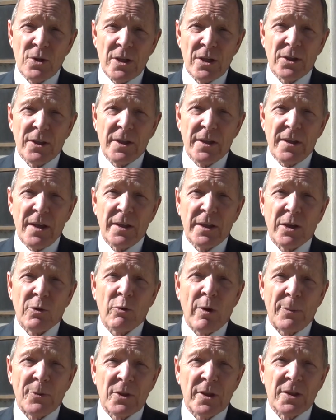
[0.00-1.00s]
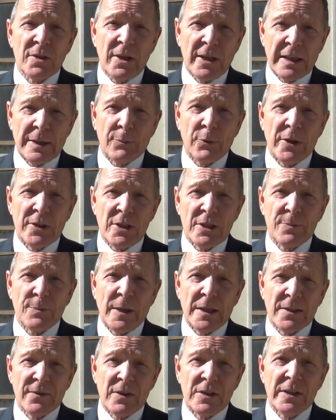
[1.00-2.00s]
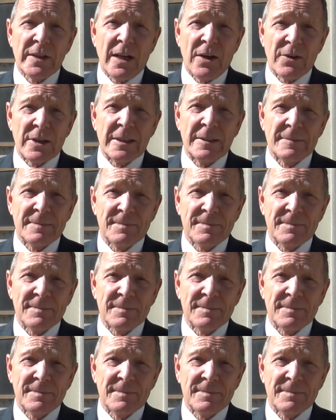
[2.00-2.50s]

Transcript: Neely in the corruption that's taken place in Spotsylvania County.